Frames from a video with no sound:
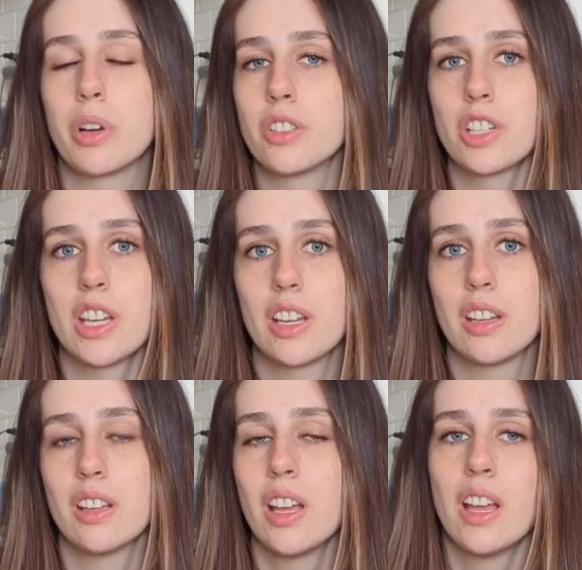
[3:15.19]
punching,
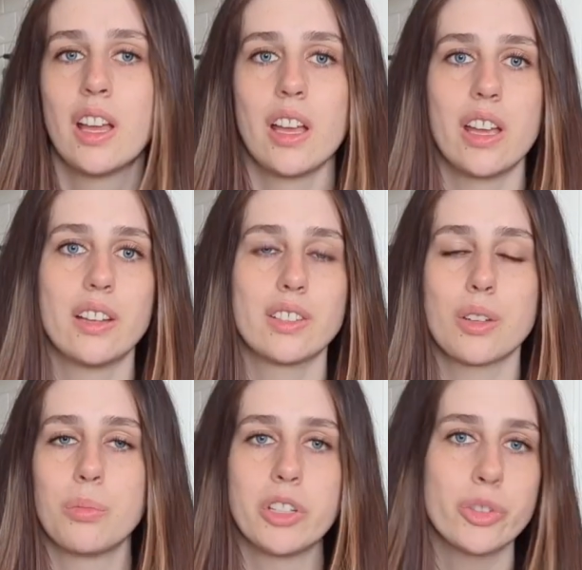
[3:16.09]
and
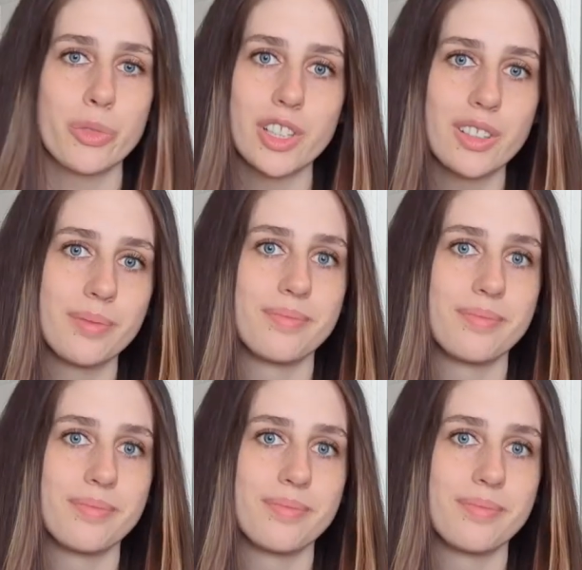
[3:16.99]
so much more.